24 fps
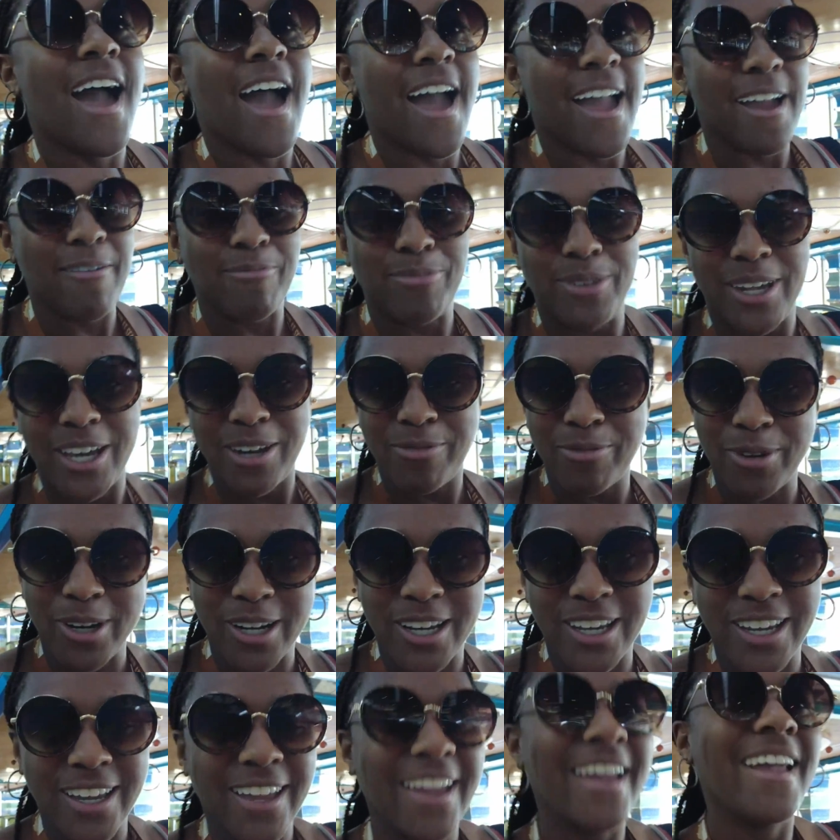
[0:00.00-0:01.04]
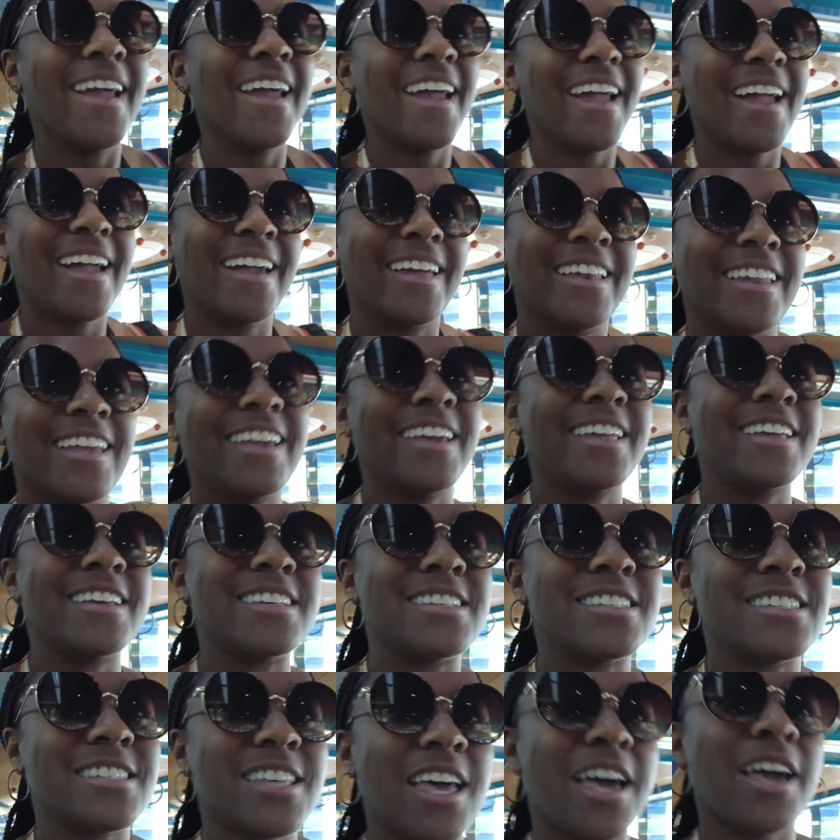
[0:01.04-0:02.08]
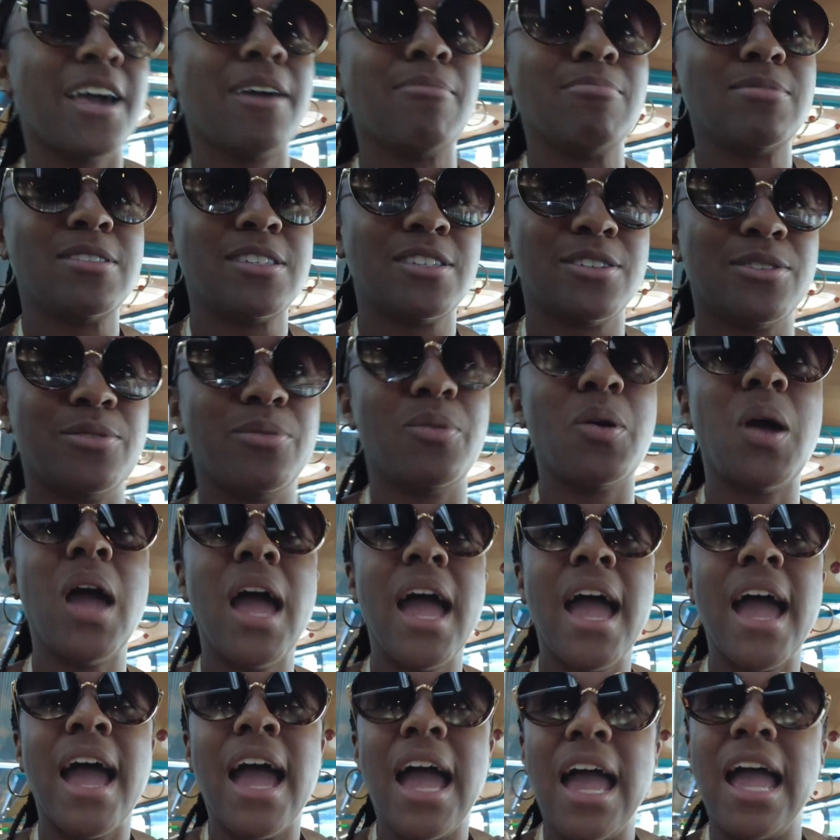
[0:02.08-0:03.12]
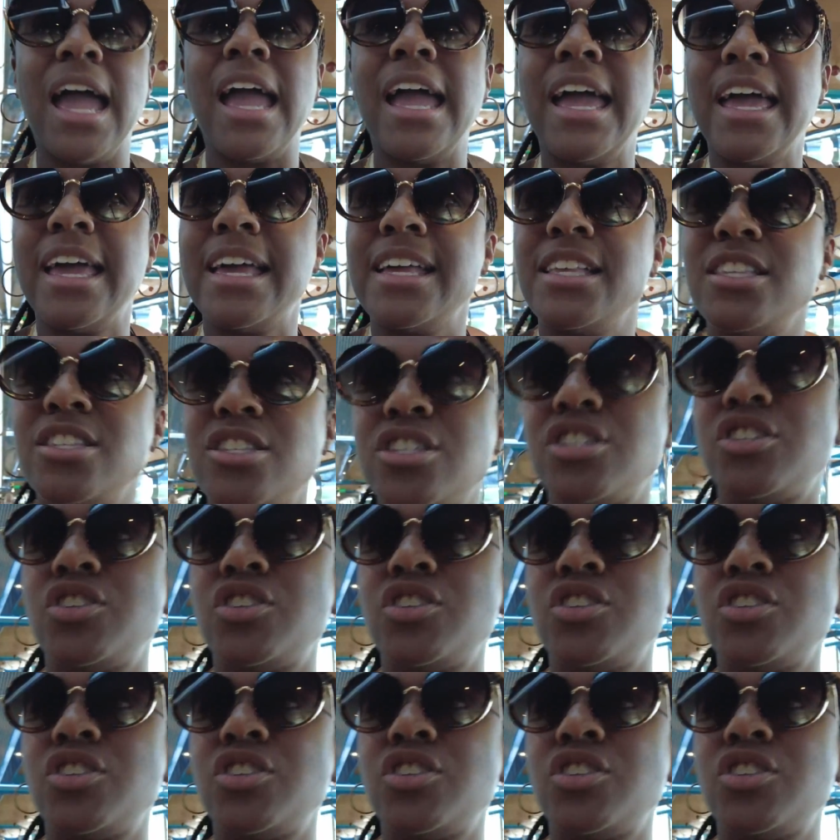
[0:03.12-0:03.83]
I am done working and it is time to head